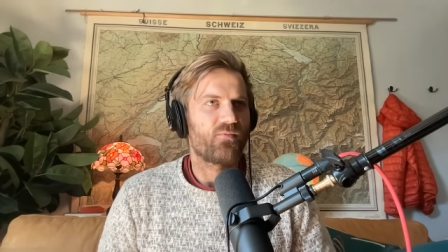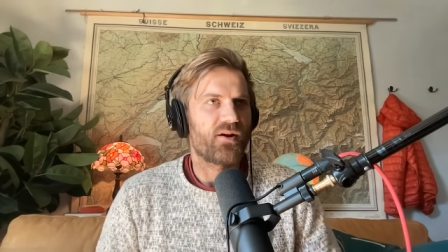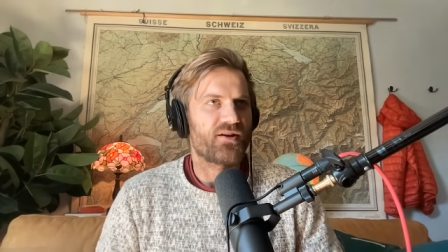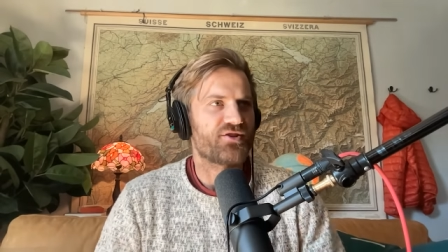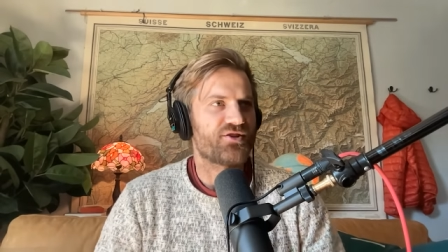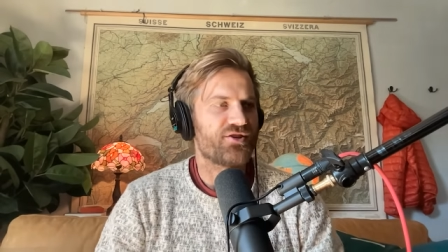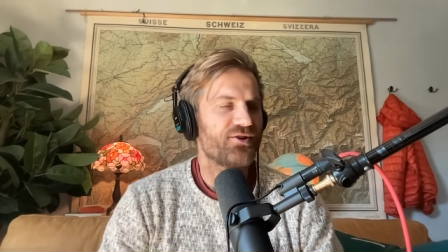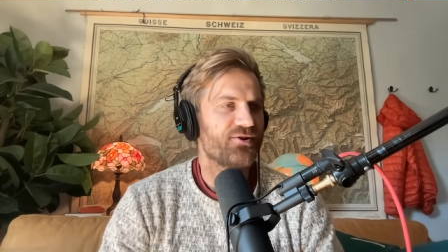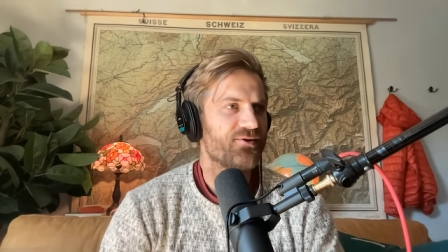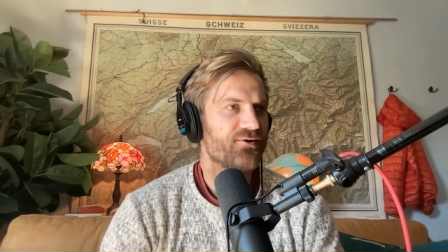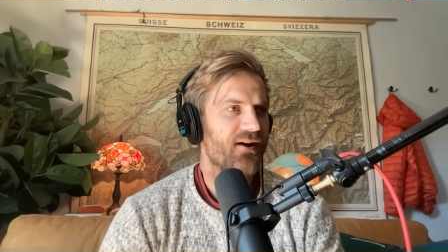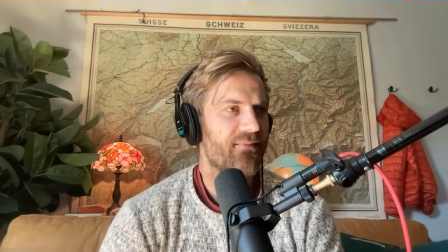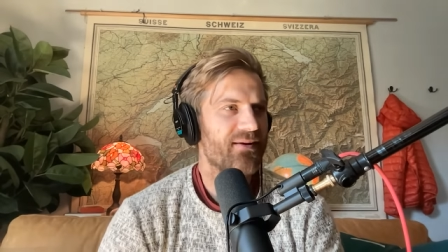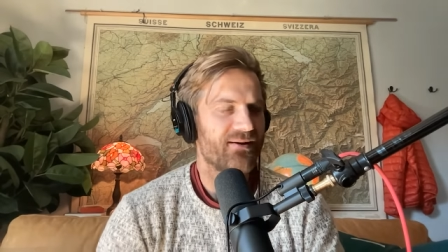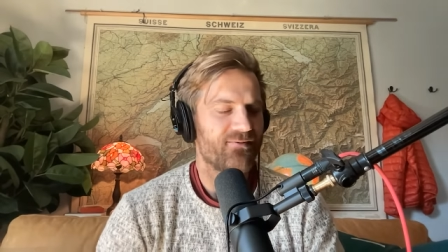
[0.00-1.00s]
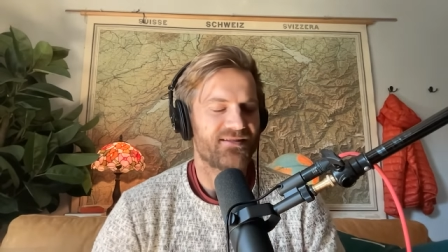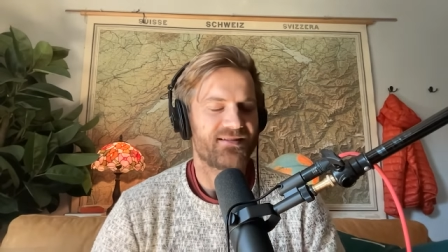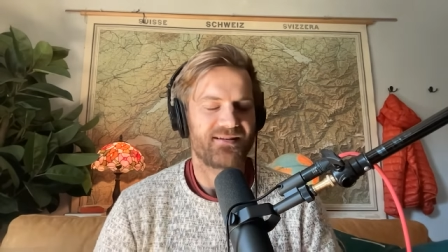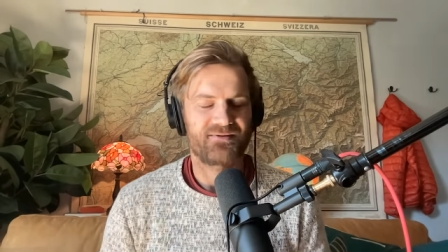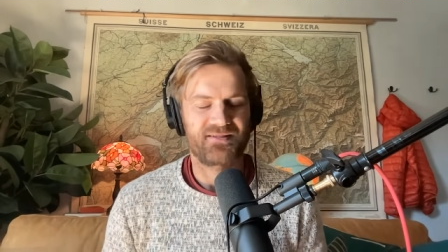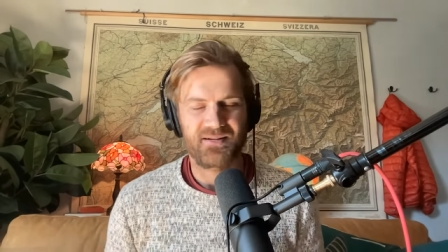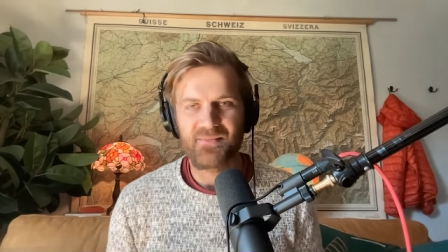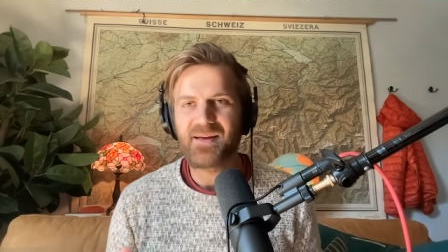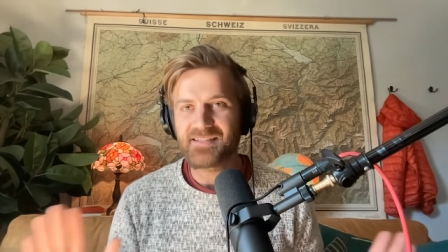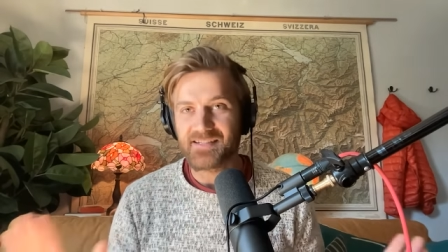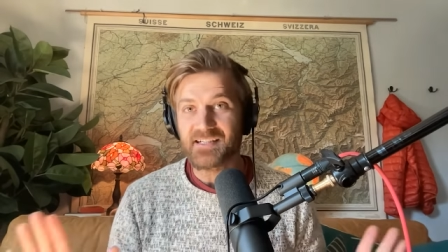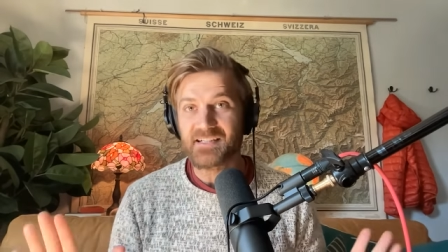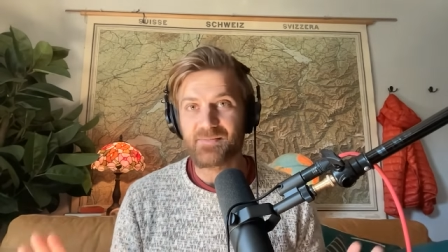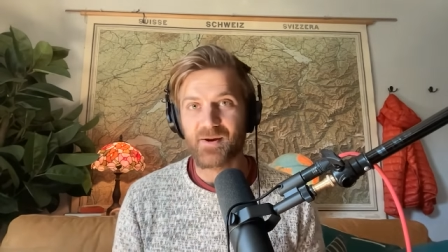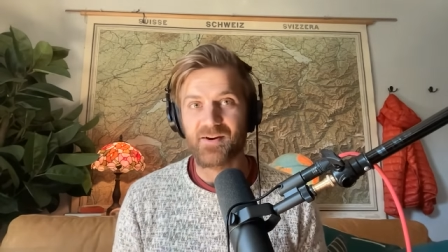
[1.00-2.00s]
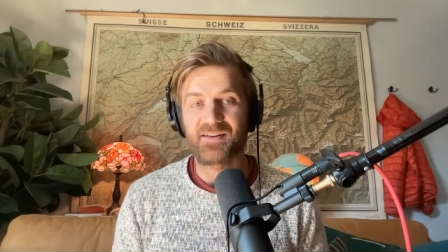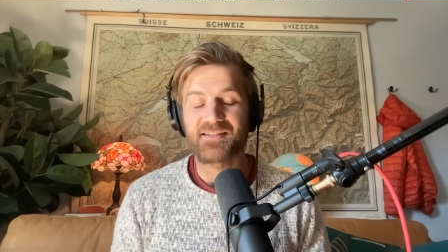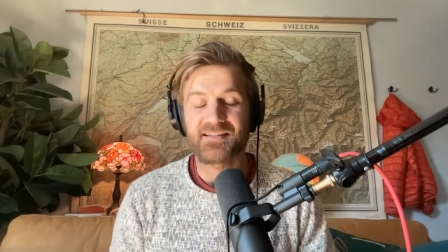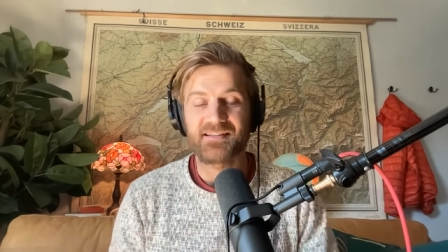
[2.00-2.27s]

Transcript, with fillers: wish to. I mean, it was it was an amazing experience